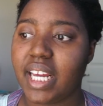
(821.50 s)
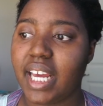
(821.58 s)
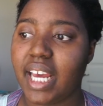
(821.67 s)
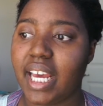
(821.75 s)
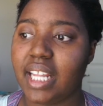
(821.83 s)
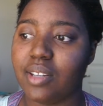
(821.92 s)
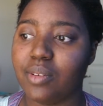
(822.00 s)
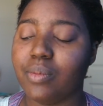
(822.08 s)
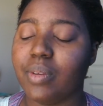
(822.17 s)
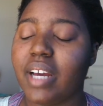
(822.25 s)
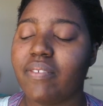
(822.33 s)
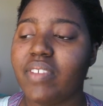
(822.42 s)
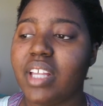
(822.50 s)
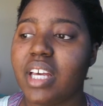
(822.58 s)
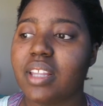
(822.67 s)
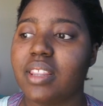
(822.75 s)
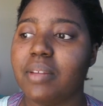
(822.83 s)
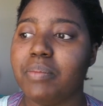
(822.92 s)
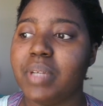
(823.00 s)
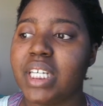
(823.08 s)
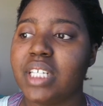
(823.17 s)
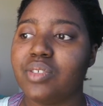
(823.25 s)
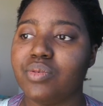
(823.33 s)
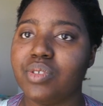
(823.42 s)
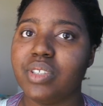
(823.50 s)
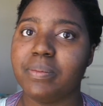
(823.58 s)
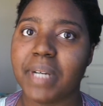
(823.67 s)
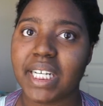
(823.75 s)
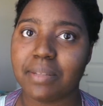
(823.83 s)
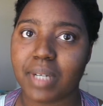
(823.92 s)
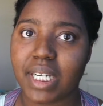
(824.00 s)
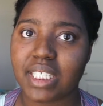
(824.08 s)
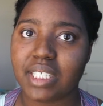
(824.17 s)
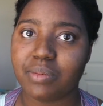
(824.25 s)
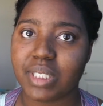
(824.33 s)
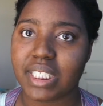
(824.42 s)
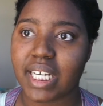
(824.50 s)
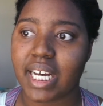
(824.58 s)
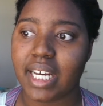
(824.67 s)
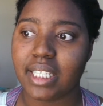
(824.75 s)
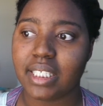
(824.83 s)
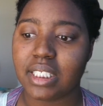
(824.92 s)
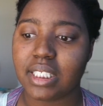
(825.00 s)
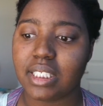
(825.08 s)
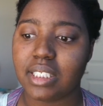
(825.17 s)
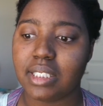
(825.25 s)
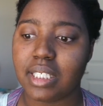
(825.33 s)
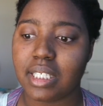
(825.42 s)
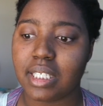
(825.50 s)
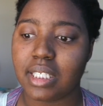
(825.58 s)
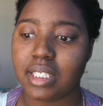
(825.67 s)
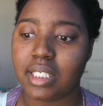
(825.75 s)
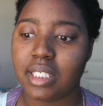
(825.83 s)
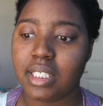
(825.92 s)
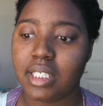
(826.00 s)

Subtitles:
and I feel like the biggest root of my depression was that I just didn't